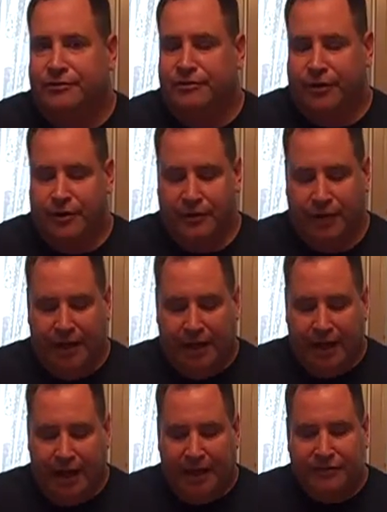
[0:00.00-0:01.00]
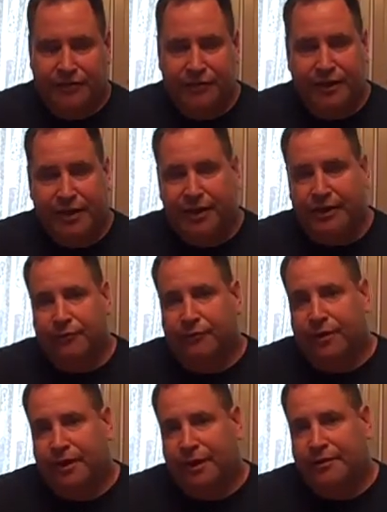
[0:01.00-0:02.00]
So as a leader,
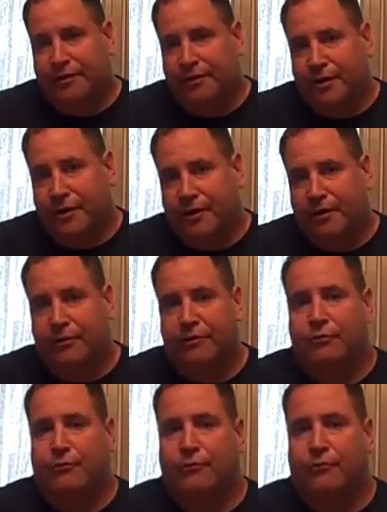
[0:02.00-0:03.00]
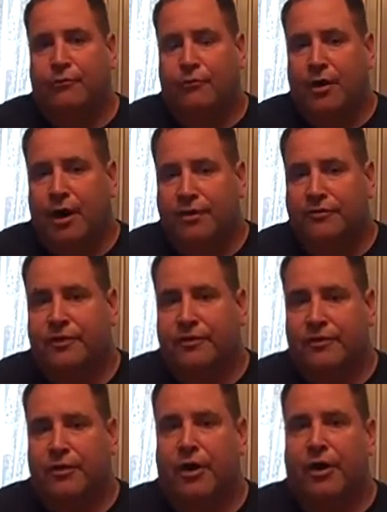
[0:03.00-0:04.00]
we need to know what's
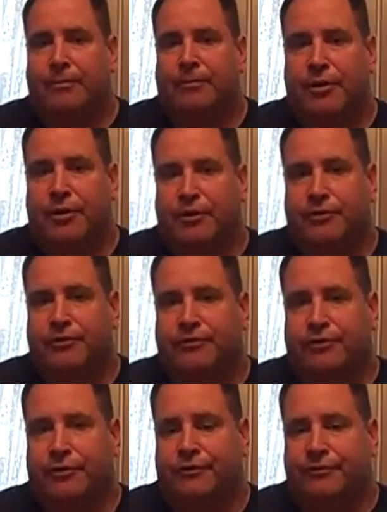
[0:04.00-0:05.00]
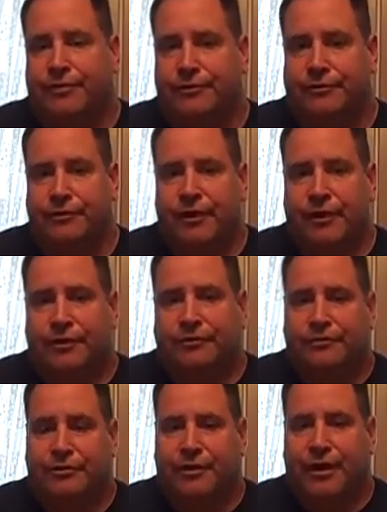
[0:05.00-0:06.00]
going on below the surface
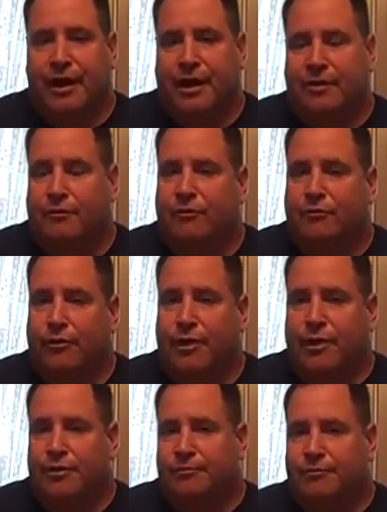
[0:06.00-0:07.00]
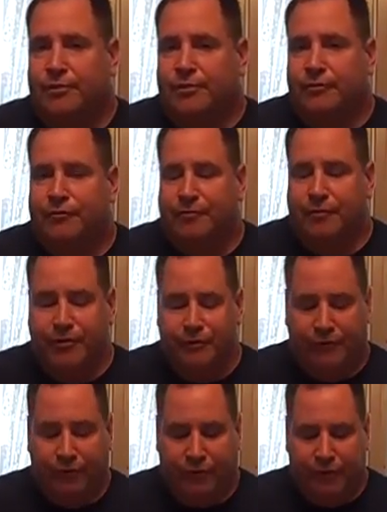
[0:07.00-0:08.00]
so that we can improve and move
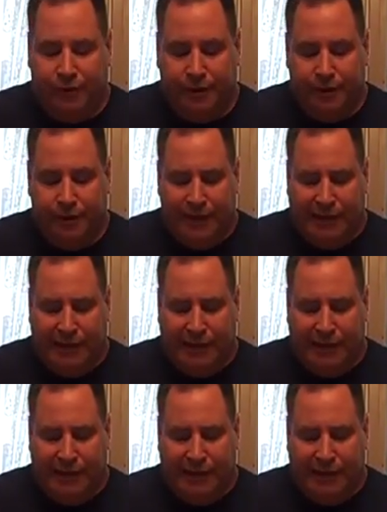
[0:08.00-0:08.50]
forward.